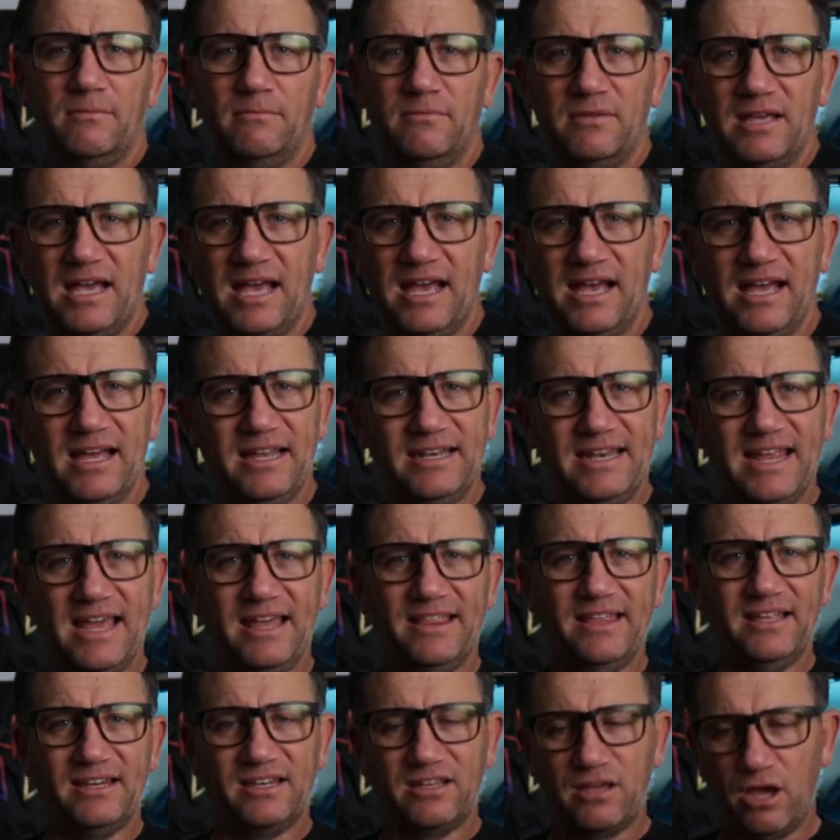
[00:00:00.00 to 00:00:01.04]
now
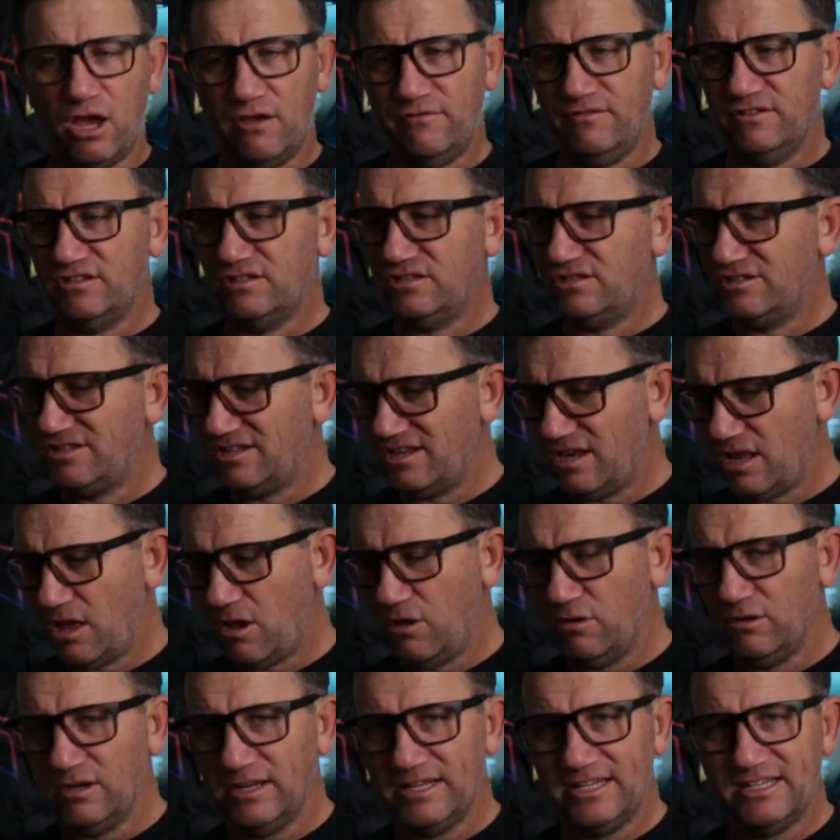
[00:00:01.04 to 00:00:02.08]
that COVID's
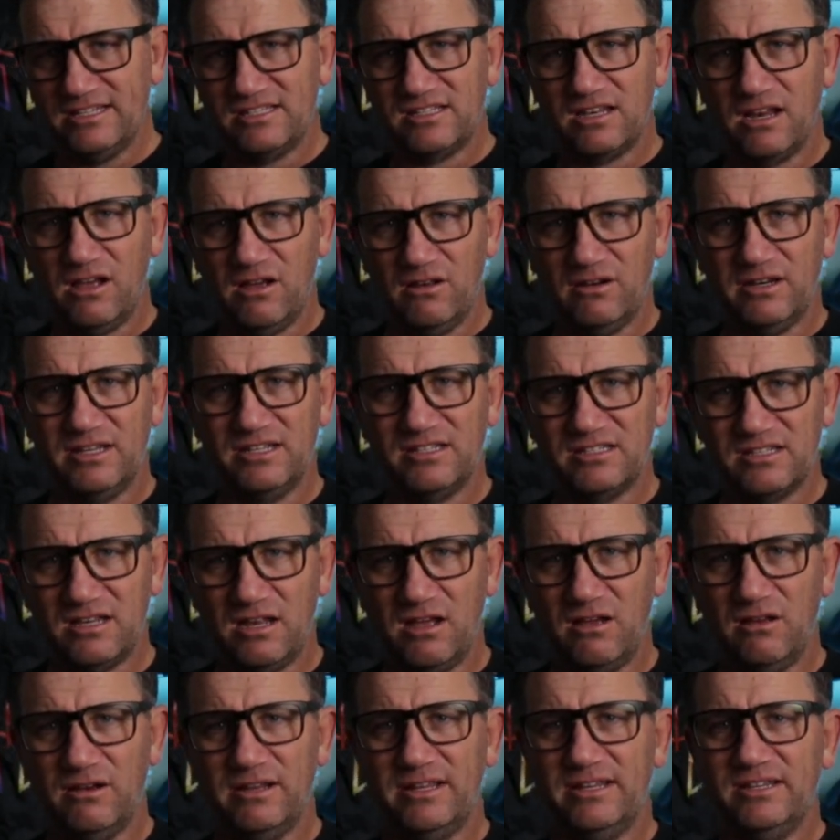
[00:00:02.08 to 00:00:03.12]
slowly
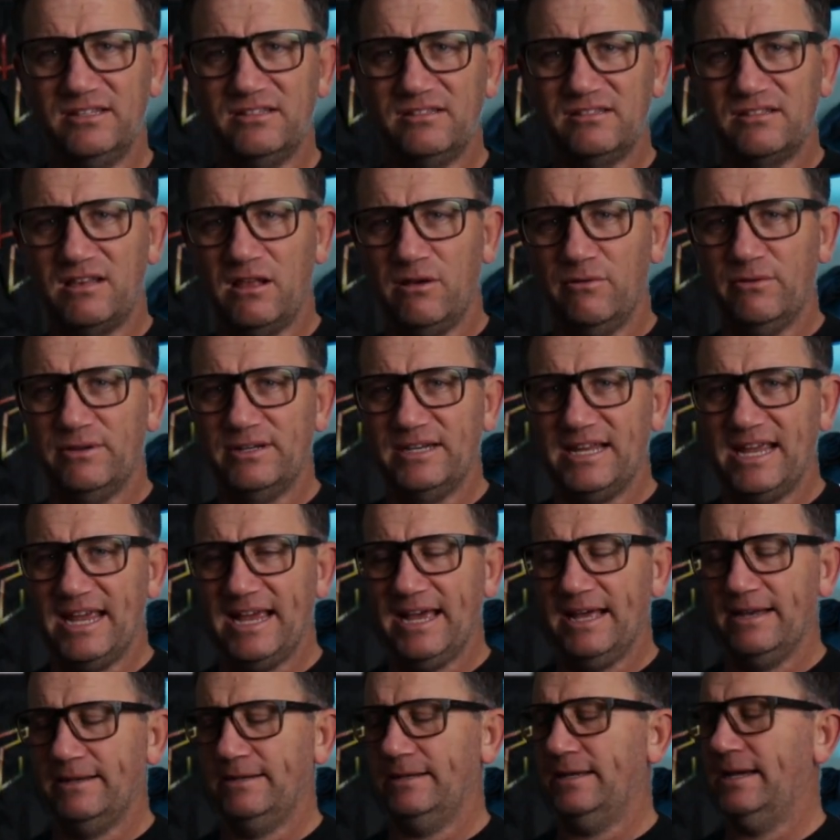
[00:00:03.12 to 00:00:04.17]
slowing
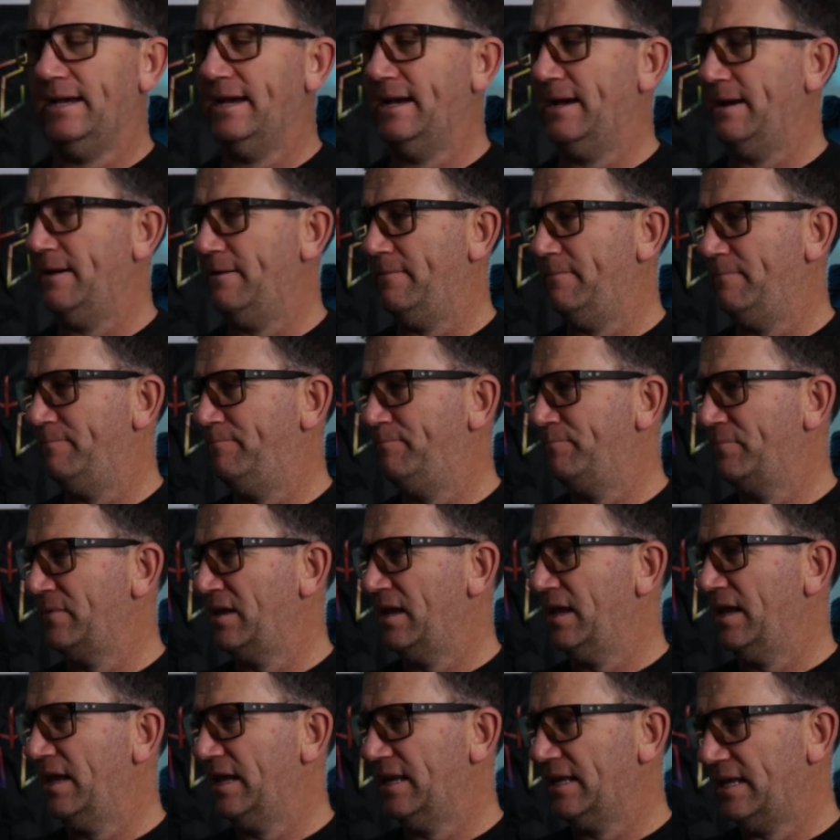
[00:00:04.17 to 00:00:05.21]
down.
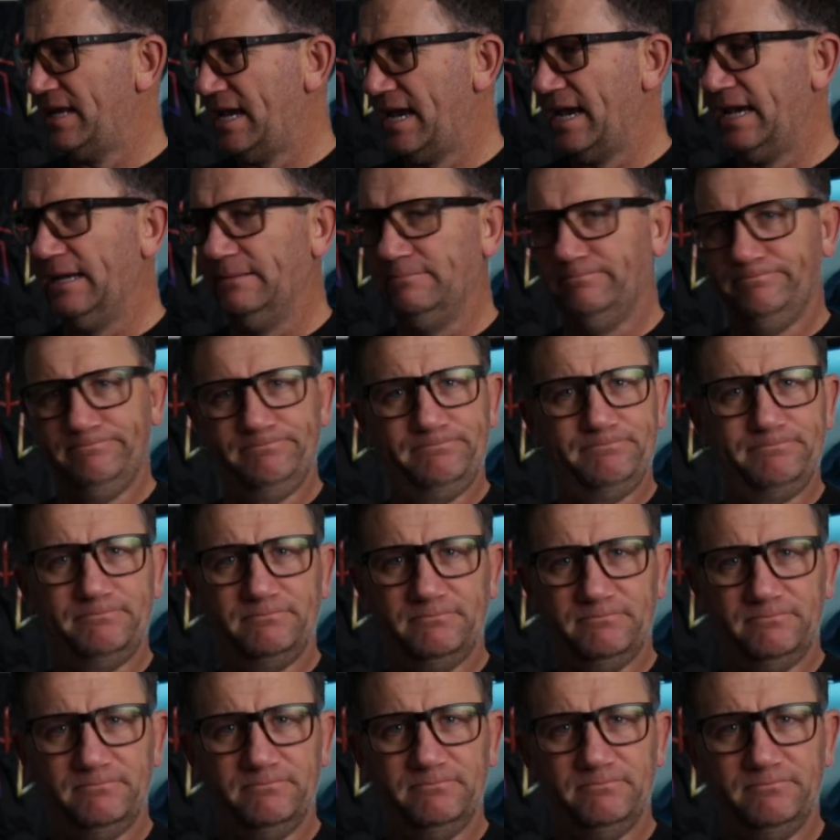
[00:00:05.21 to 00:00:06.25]
Yeah,
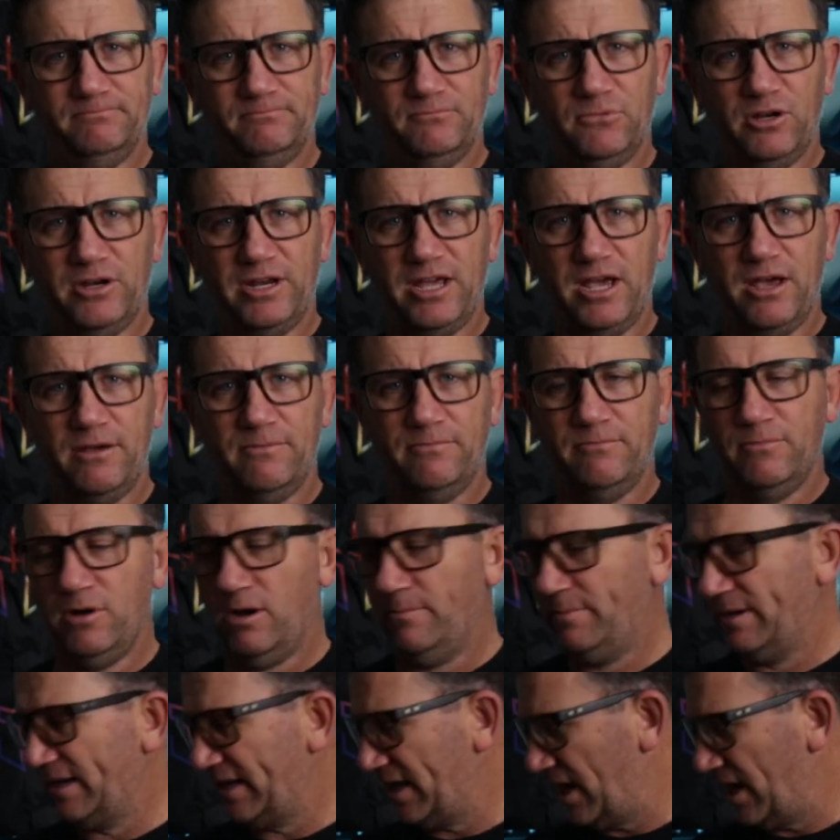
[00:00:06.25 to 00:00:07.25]
rightio, I better